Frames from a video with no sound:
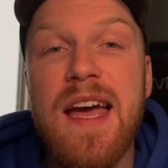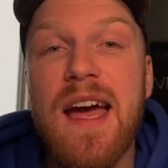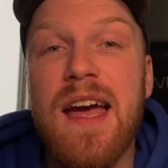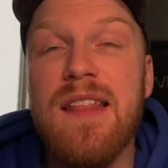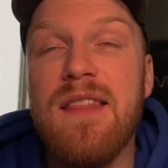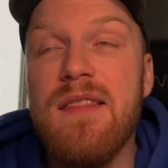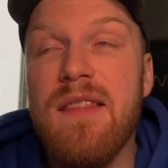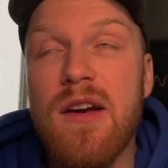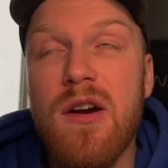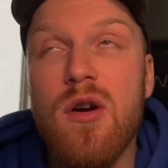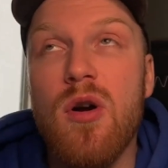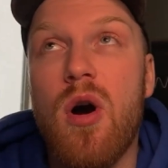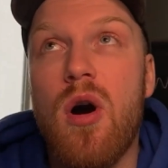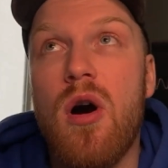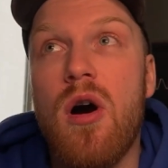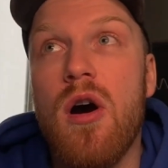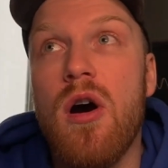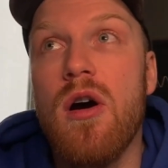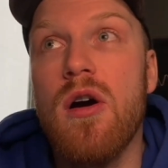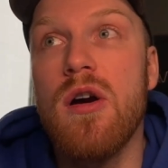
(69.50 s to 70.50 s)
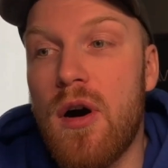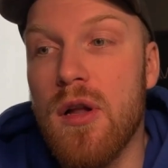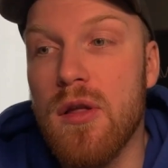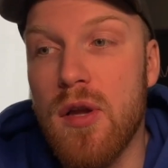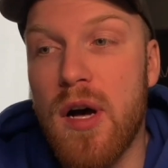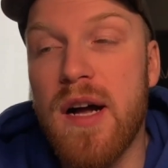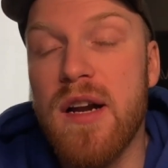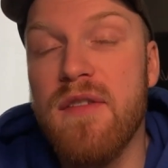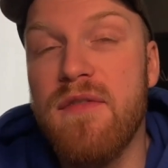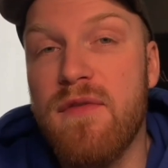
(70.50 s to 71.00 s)
and there are a
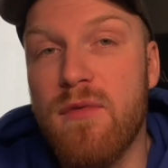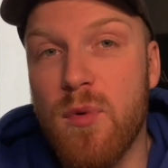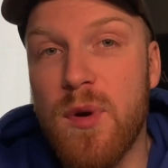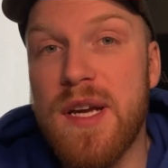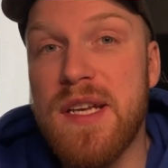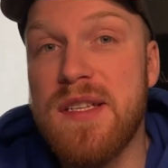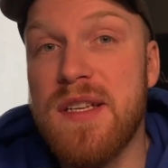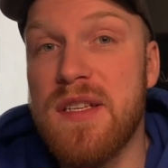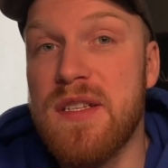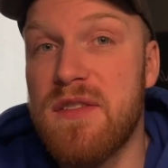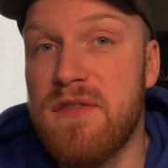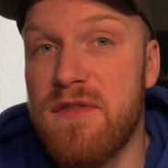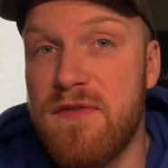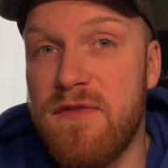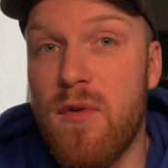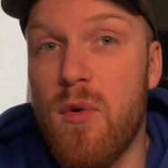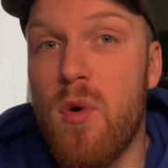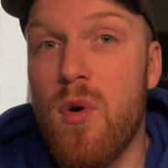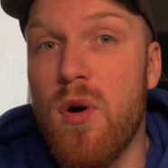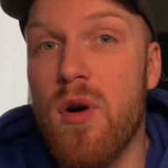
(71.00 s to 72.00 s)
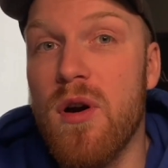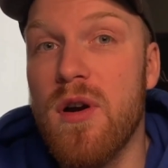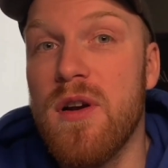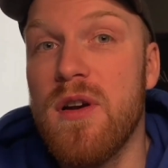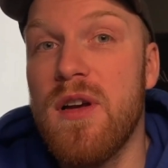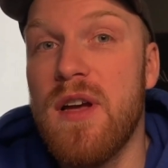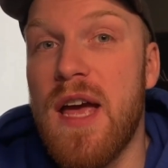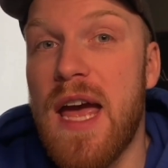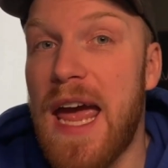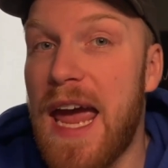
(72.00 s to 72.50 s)
lot of reasons for
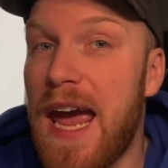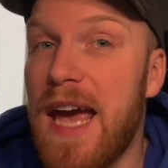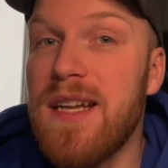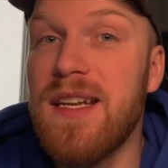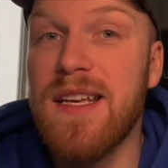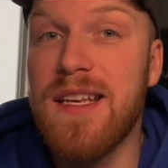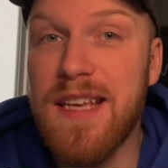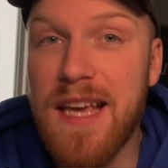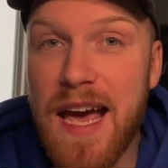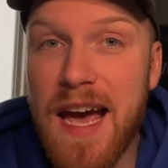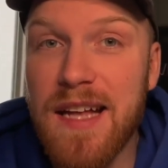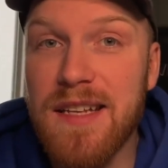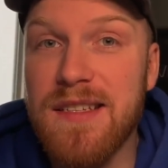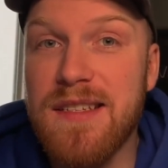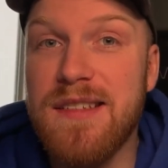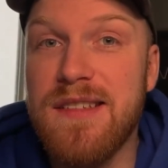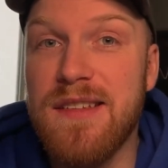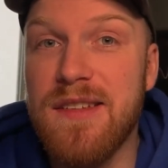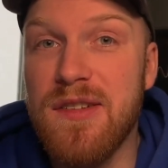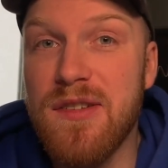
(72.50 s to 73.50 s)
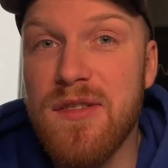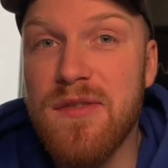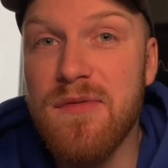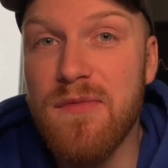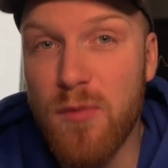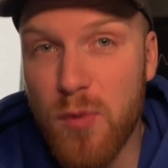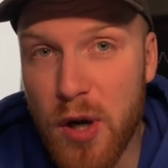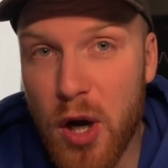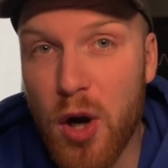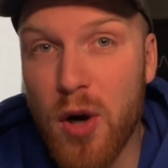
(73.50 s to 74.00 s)
and against
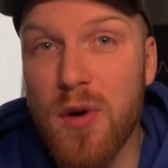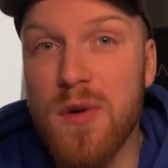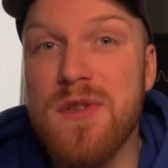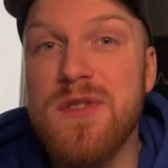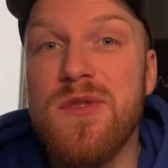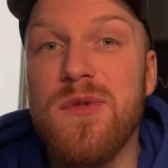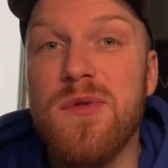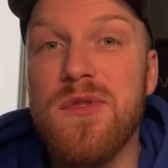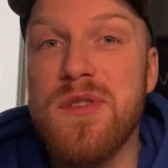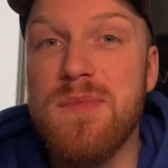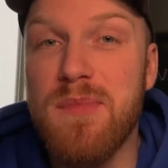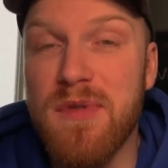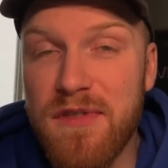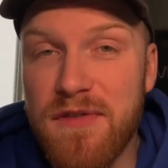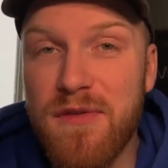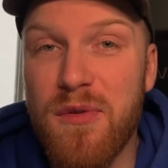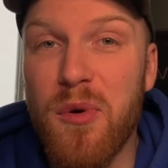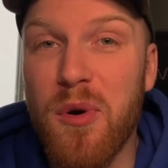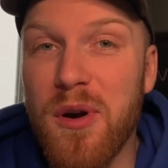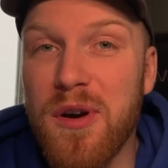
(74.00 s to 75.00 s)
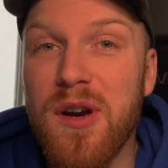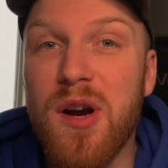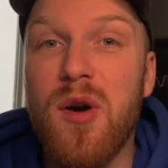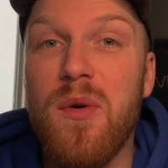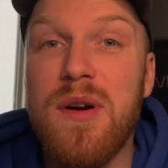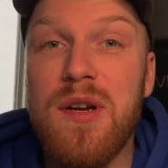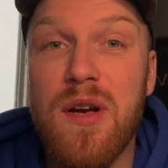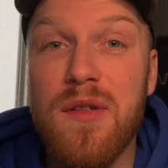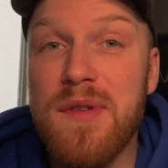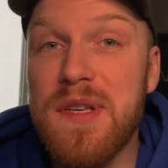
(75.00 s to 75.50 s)
rehearsals before
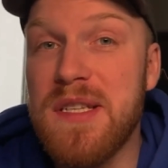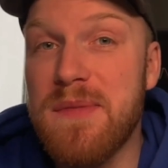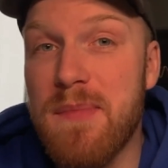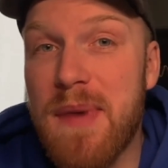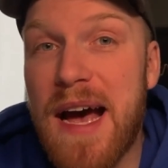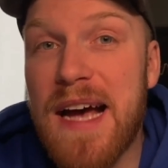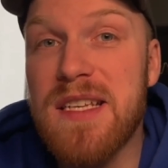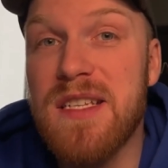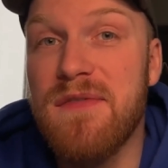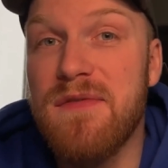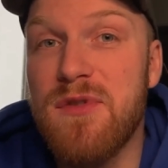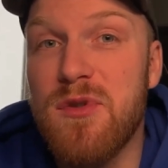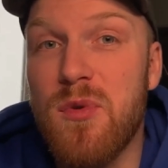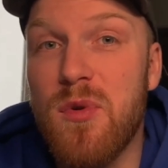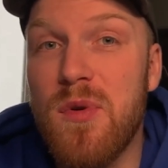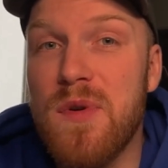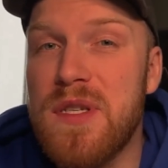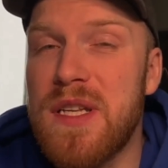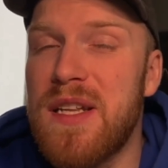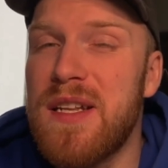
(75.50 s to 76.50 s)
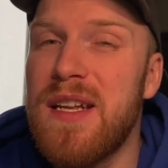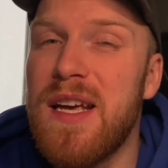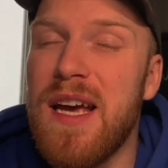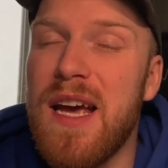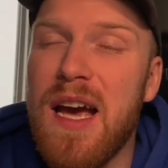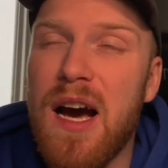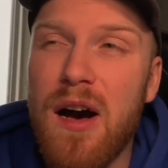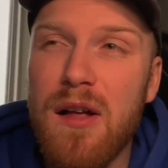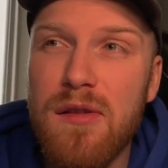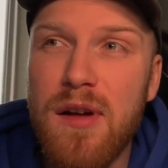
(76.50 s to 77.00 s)
going on these massive tours, and
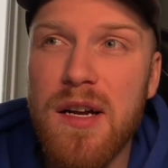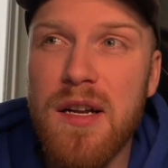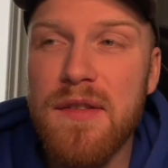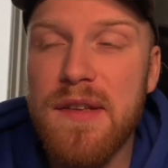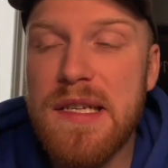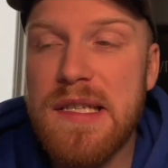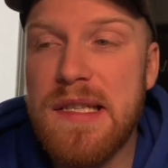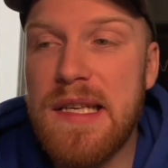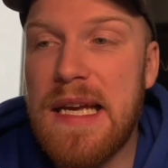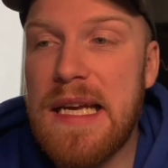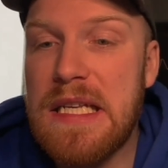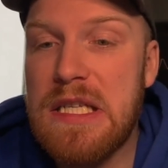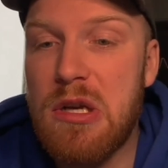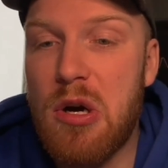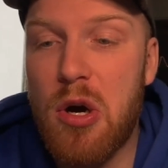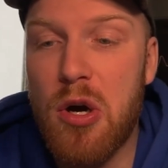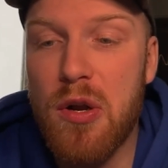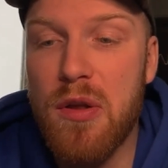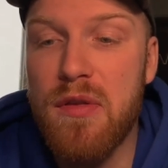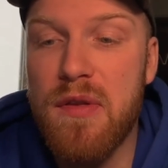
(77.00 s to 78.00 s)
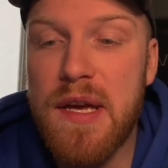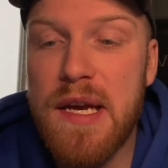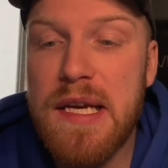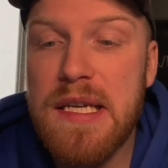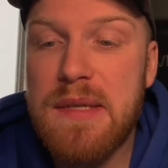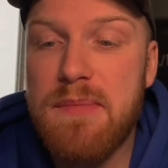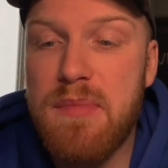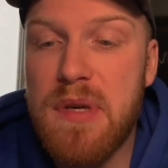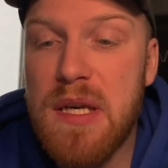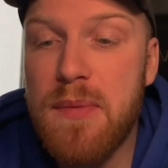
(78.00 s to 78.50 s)
a lot of these things are
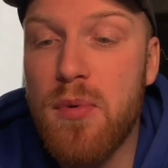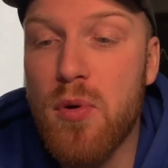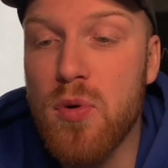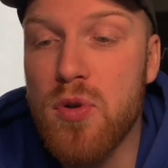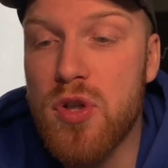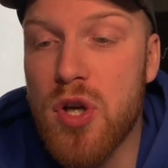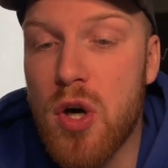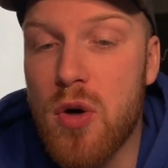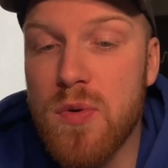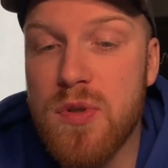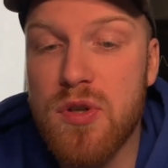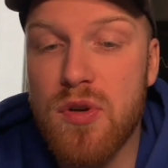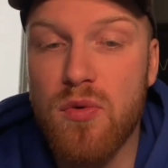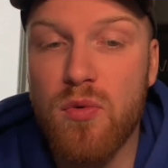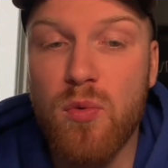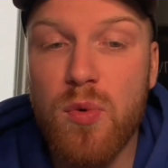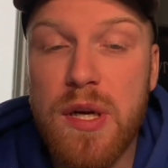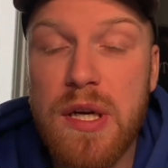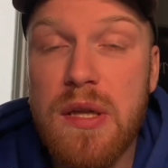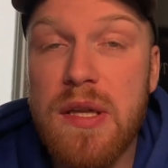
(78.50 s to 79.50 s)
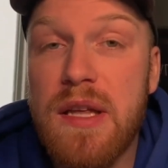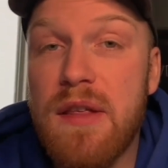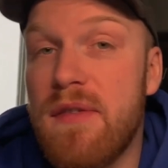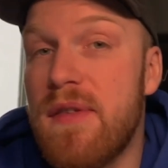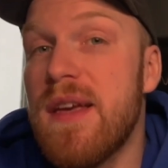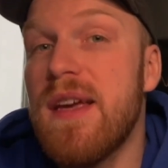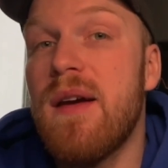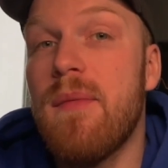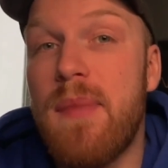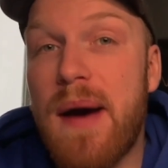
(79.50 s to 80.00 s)
things people don't really
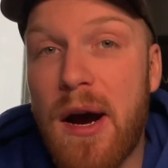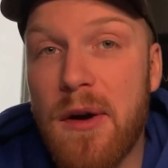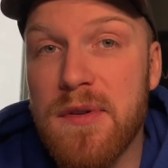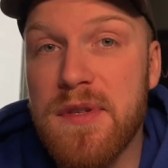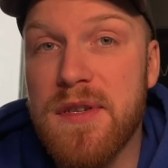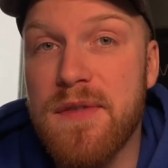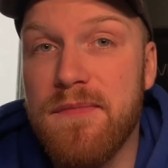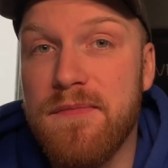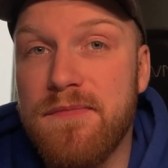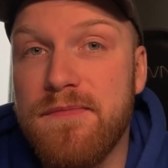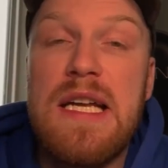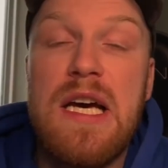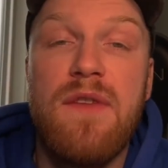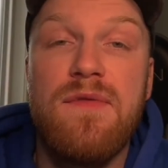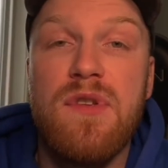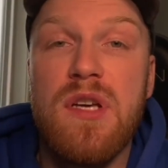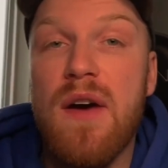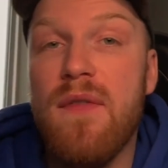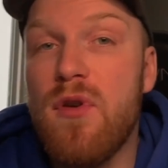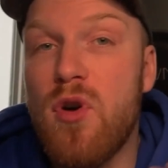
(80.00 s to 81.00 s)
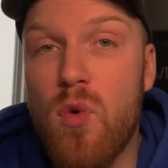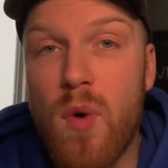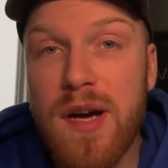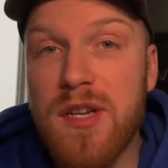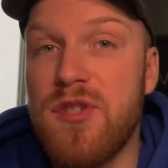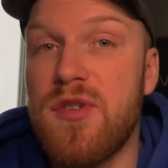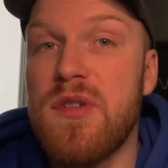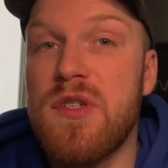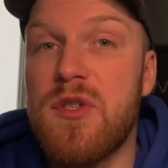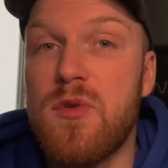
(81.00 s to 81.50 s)
think about. Now, if you have
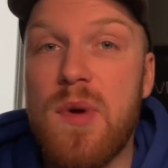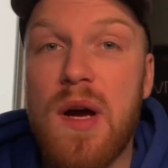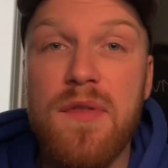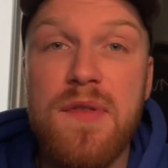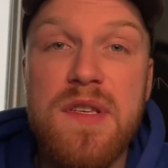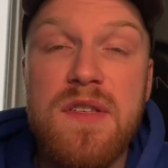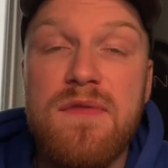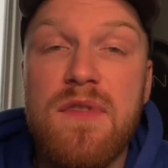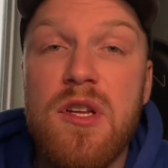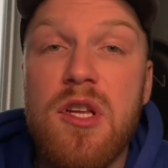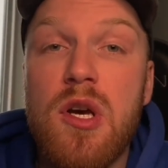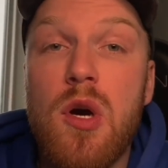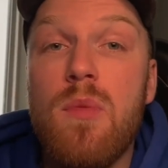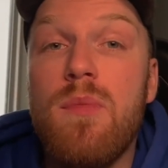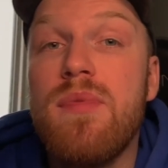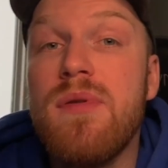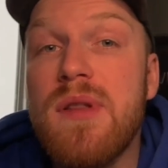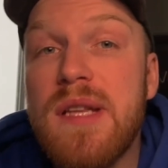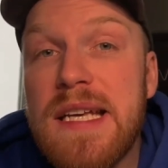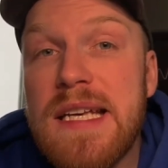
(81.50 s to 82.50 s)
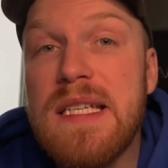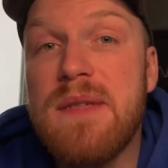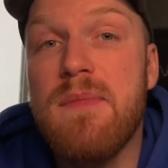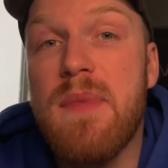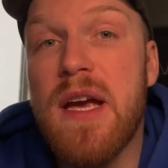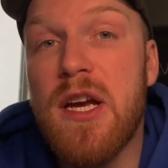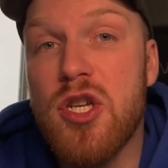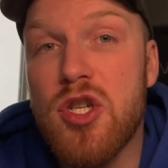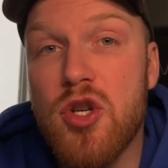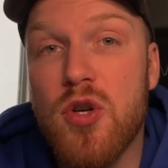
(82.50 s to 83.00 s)
questions throughout this video, please
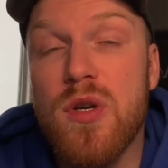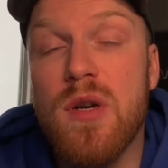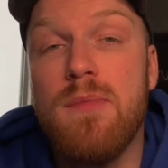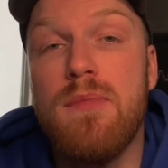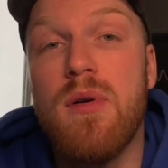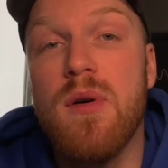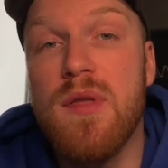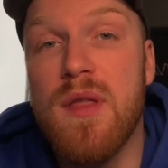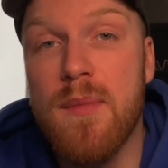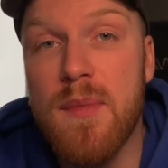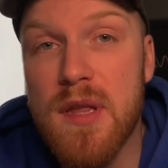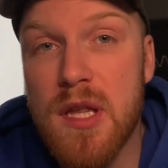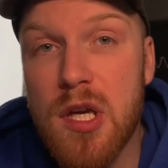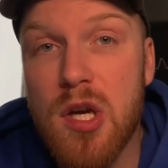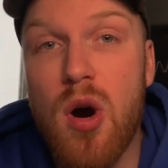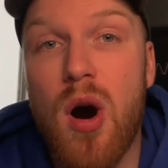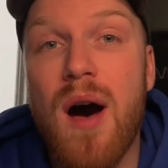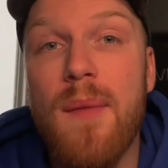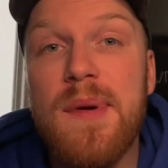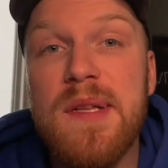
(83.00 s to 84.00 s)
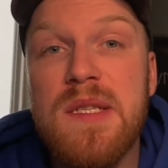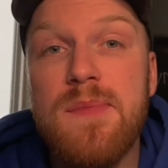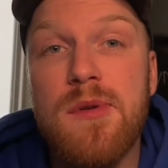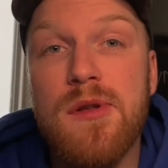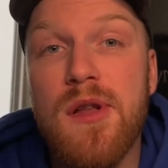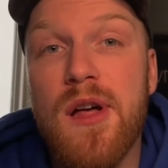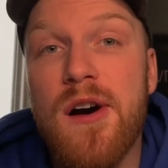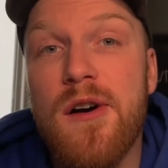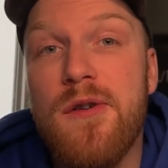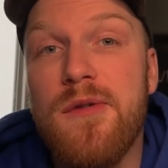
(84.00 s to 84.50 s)
make sure to put them in the comments
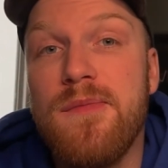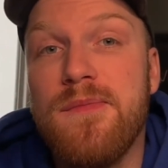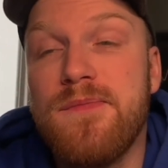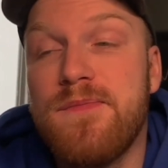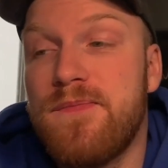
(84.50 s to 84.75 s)
below.